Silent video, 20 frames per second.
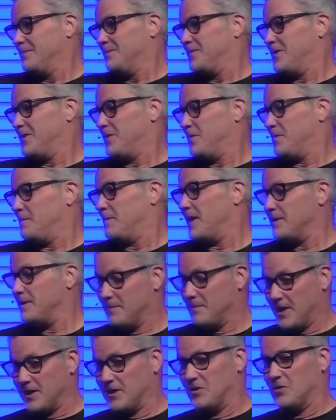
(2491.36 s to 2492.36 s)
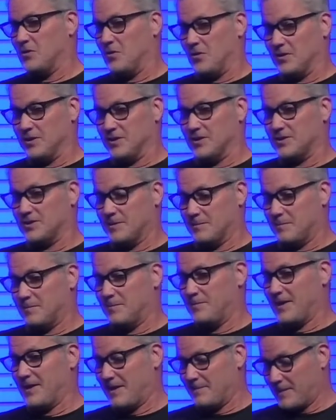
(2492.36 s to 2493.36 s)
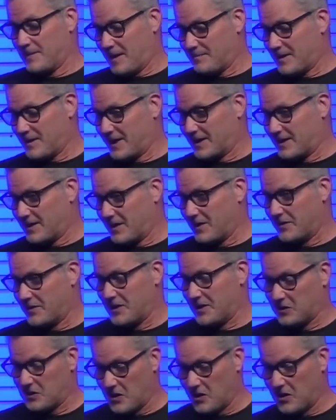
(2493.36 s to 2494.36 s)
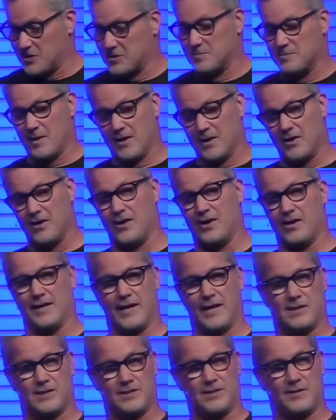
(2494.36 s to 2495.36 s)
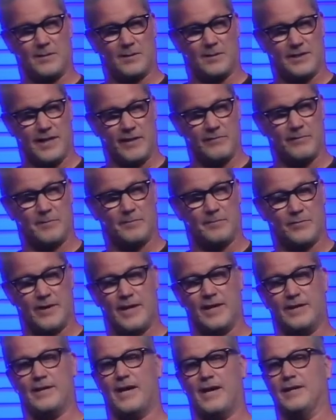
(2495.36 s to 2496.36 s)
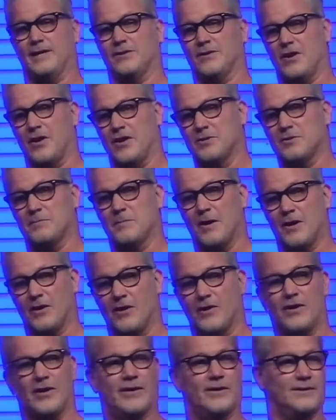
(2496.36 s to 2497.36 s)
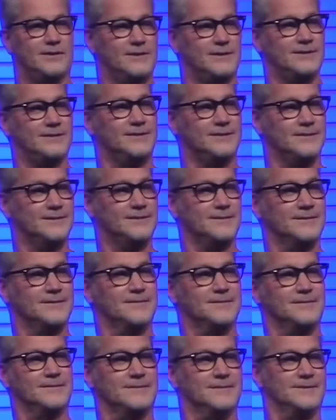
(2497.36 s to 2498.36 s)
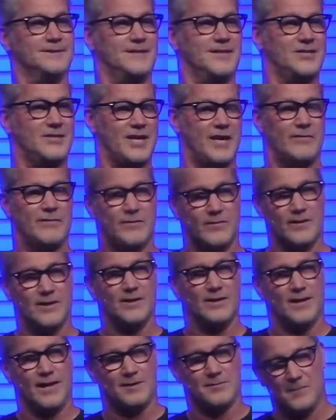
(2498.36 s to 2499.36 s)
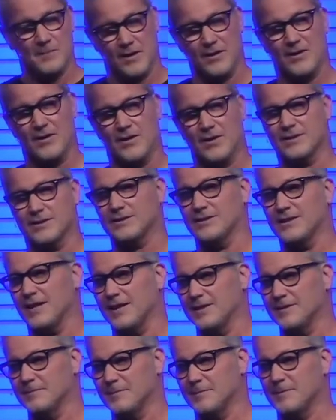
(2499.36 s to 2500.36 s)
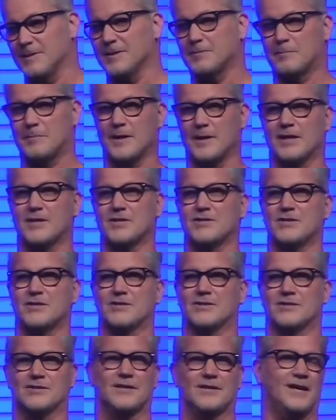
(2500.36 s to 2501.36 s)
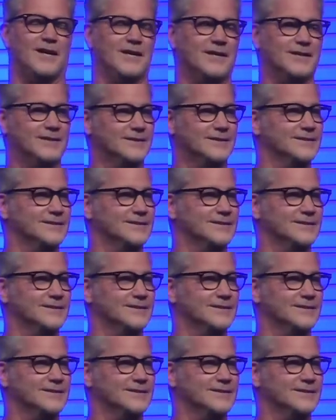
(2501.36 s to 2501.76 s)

You know what? My, my goal is to, I, I'm like, God, enlarge my heart. That's, you know, David prayed that, enlarge my heart. Because David realized my heart's not as big as yours, God.